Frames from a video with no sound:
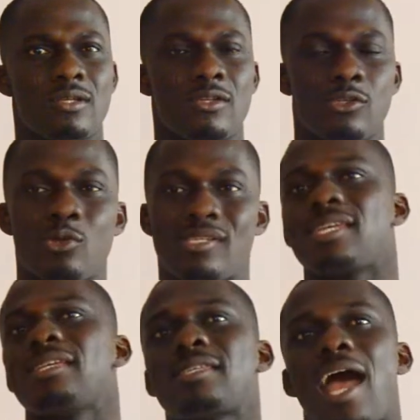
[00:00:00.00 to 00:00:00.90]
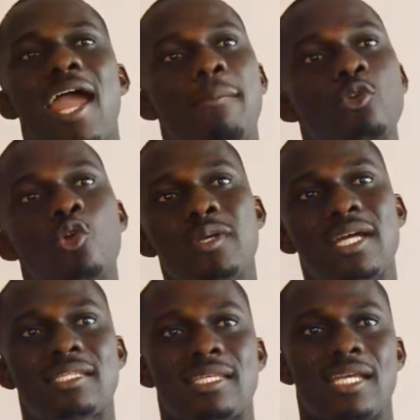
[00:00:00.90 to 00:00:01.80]
So, since I am doing
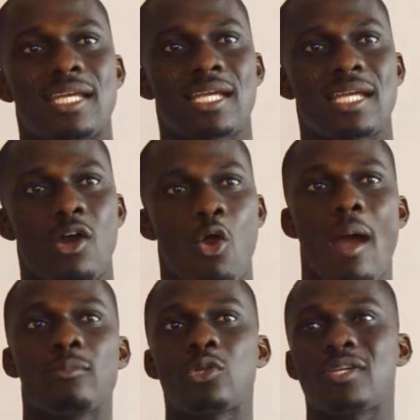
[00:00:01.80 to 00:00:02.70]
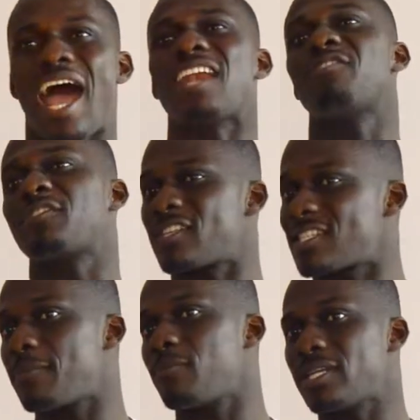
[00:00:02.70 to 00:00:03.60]
it, or I'm doing adverts for
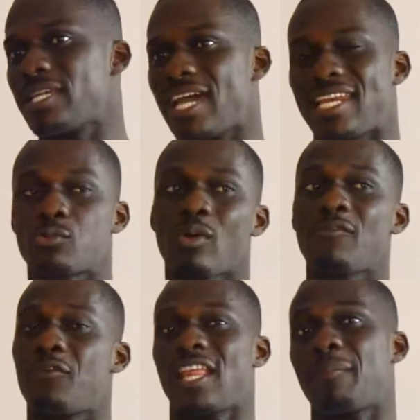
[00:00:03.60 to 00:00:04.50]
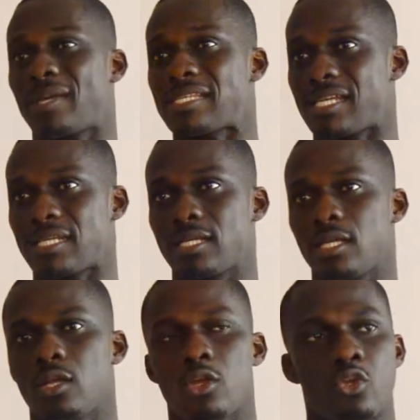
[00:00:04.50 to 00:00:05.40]
somebody and it's working for that person,
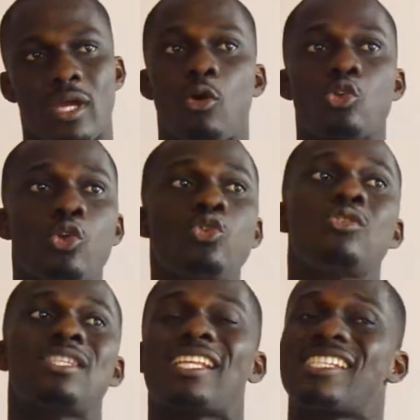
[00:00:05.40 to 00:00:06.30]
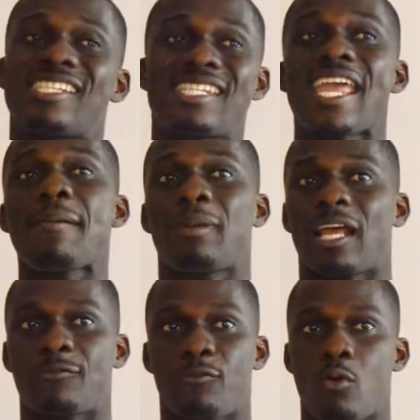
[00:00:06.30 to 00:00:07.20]
you can also use that same
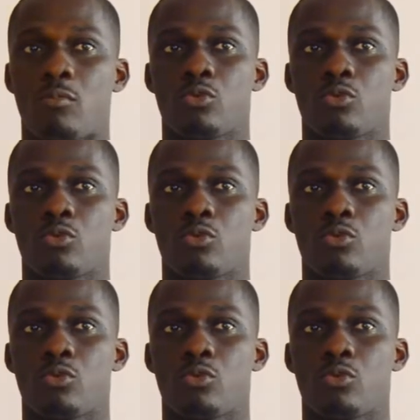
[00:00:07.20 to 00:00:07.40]
platform